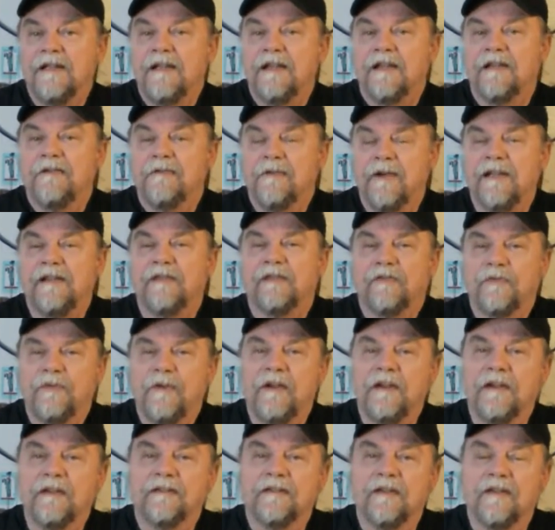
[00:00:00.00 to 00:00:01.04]
Great
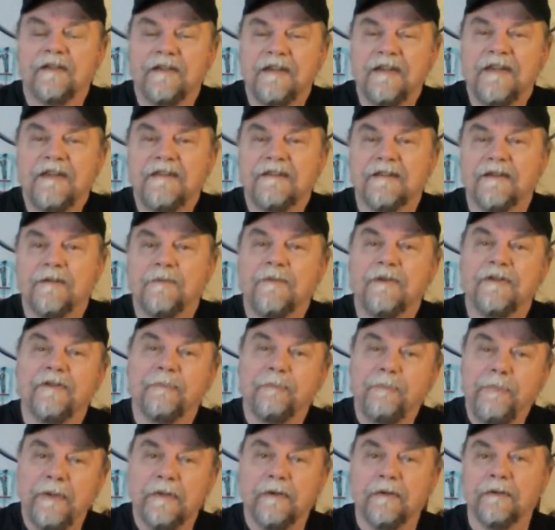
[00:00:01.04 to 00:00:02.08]
Sphinx at Giza was
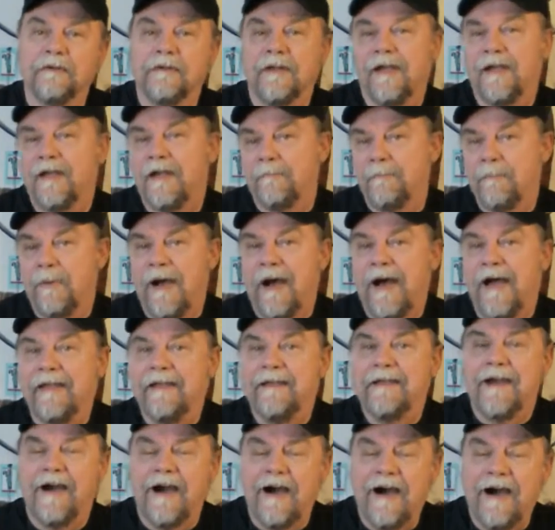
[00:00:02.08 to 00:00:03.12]
built by
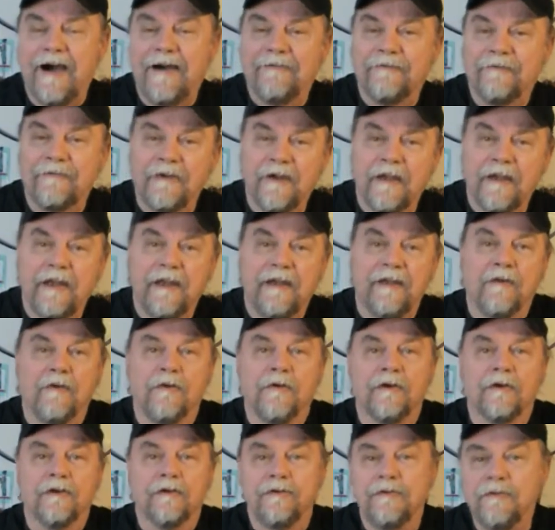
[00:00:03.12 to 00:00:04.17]
Khafre
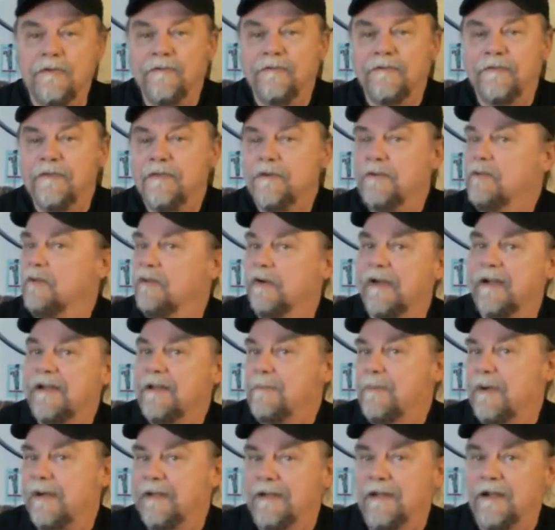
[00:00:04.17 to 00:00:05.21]
or Khufu or
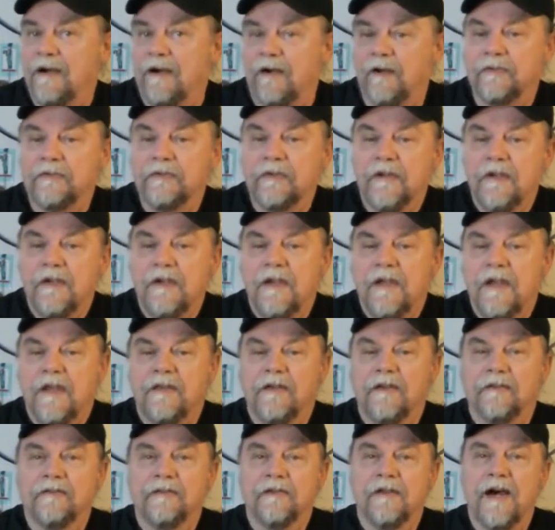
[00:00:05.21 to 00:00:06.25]
anybody else.
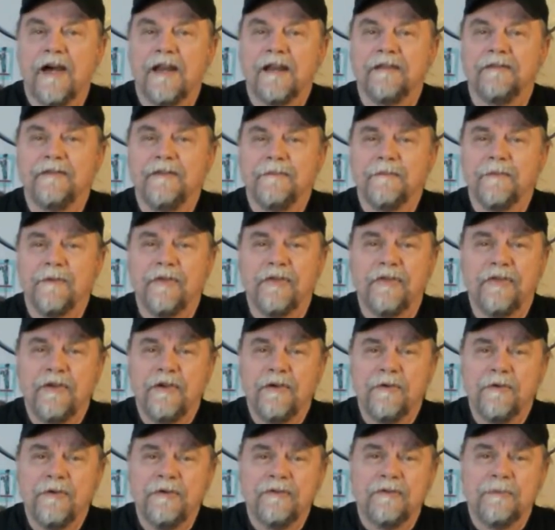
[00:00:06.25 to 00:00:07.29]
There's a lot of different
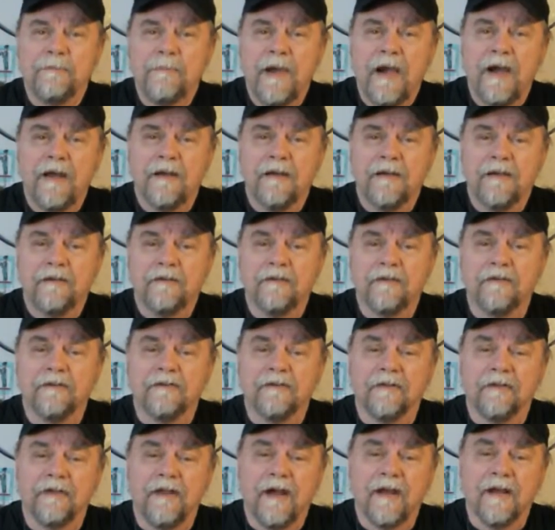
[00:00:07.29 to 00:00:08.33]
theories about it. There's
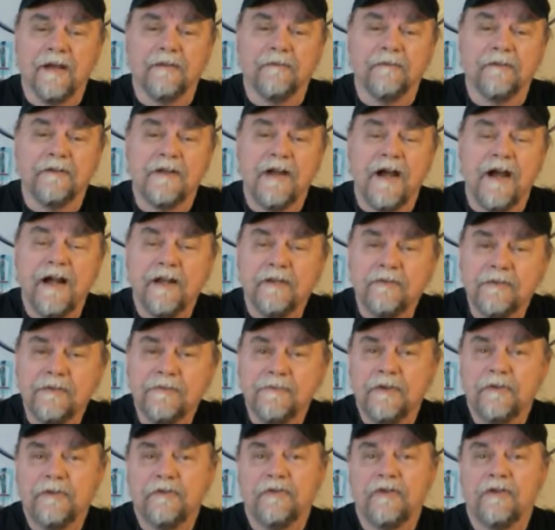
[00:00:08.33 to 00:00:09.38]
a lot of
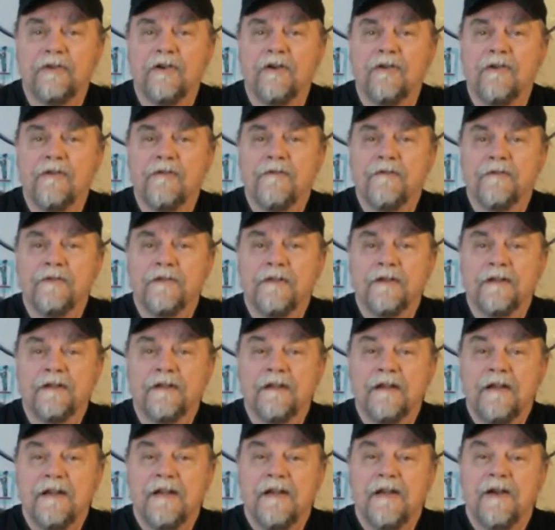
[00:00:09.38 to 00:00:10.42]
controversy over it.
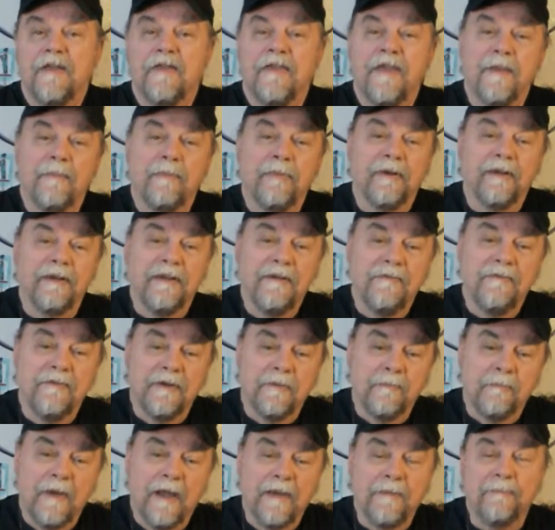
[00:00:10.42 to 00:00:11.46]
They believe
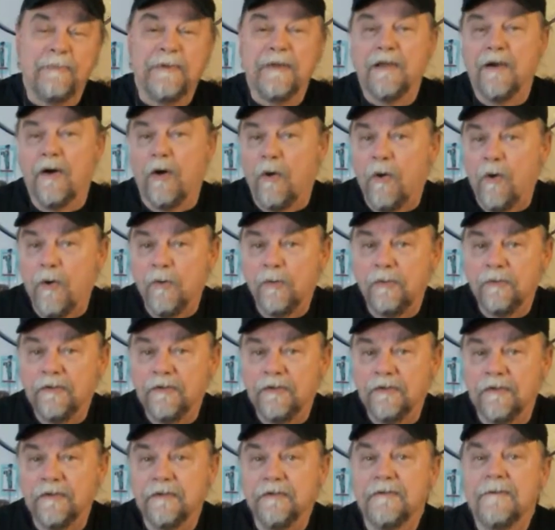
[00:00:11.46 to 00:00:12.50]
it might be
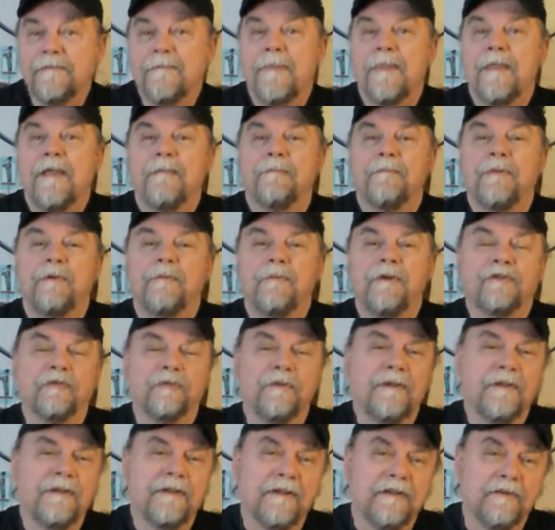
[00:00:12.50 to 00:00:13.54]
older. But what's
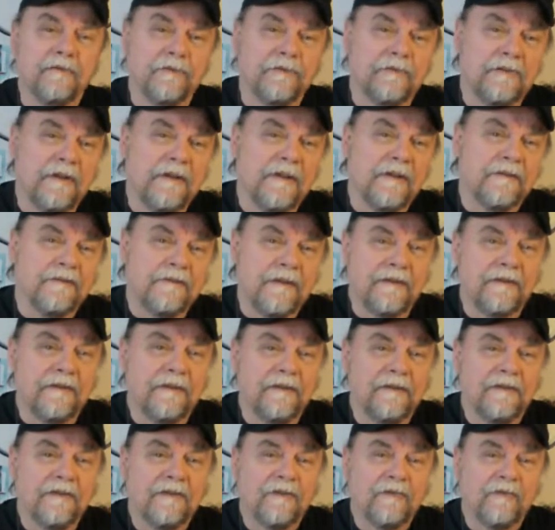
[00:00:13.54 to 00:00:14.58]
really interesting is that
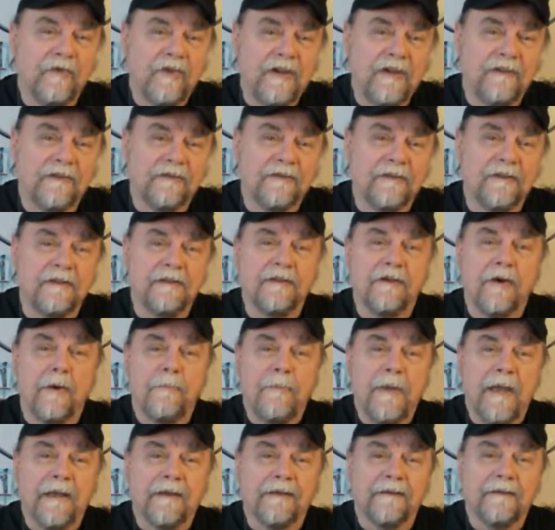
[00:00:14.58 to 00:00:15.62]
the Sphinx in
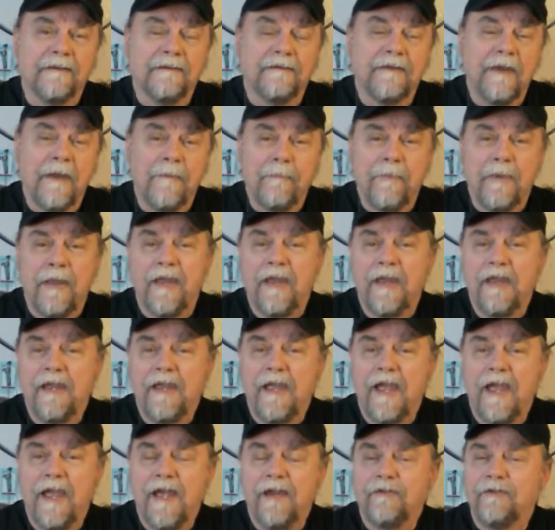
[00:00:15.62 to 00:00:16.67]
Göbekli Tepe
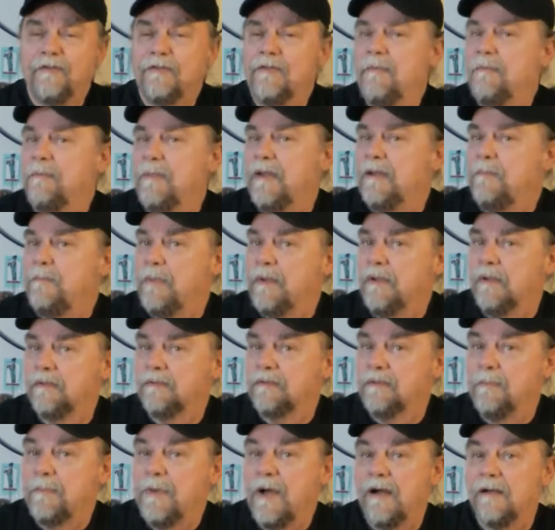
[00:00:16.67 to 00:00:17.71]
had to have been
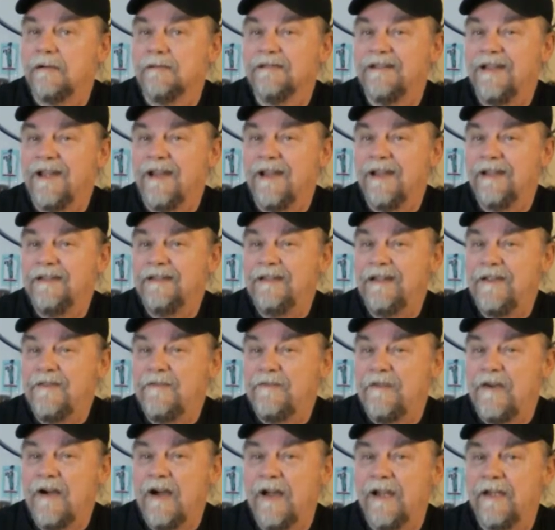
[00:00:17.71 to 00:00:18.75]
built about
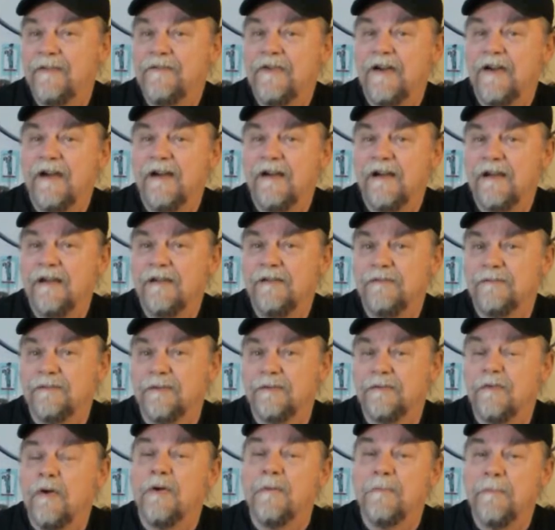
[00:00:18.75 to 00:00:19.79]

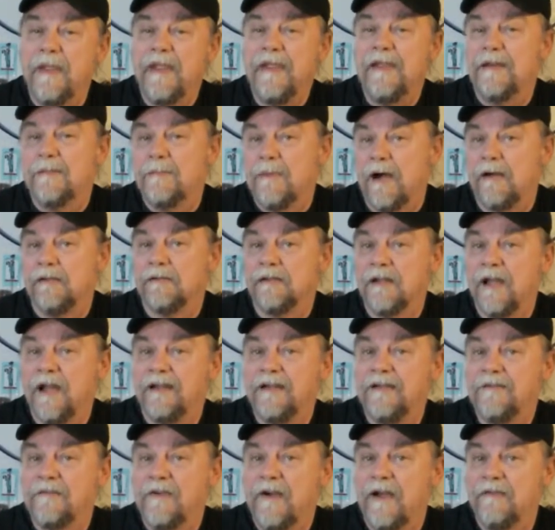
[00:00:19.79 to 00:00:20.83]
9,500 or made about
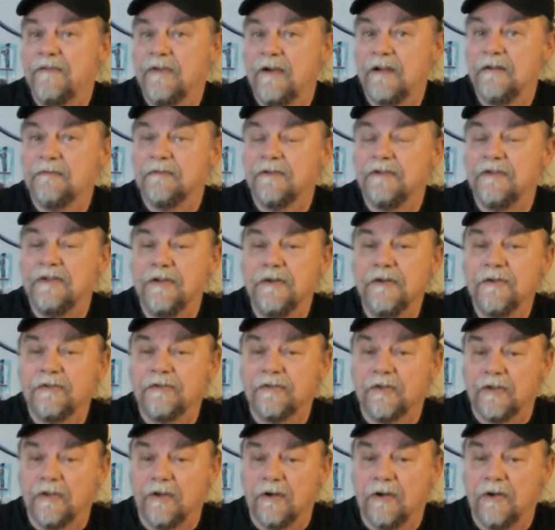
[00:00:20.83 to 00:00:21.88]
9,500 years
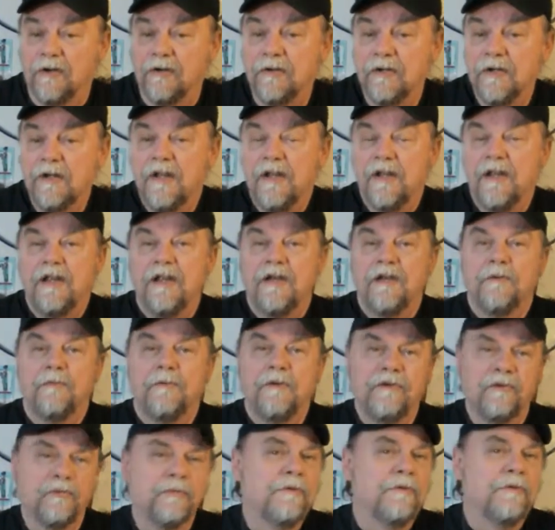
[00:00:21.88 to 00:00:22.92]
ago,
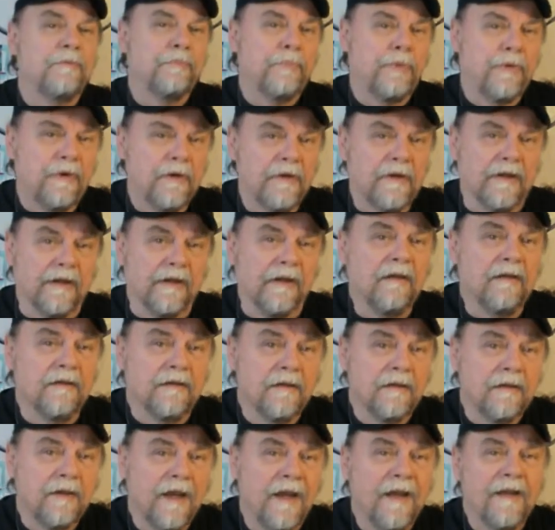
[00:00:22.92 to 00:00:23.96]
which would put it
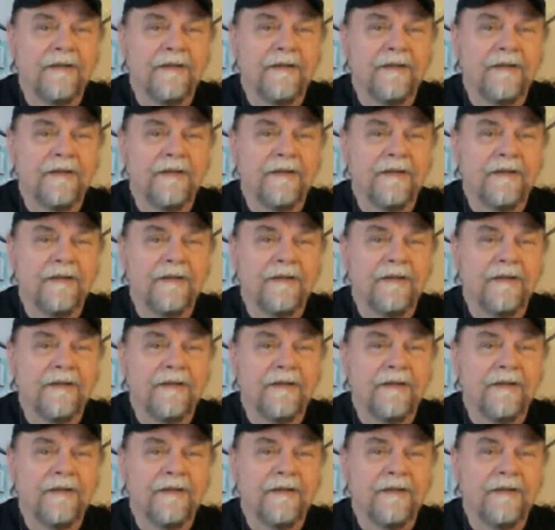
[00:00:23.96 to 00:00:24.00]
at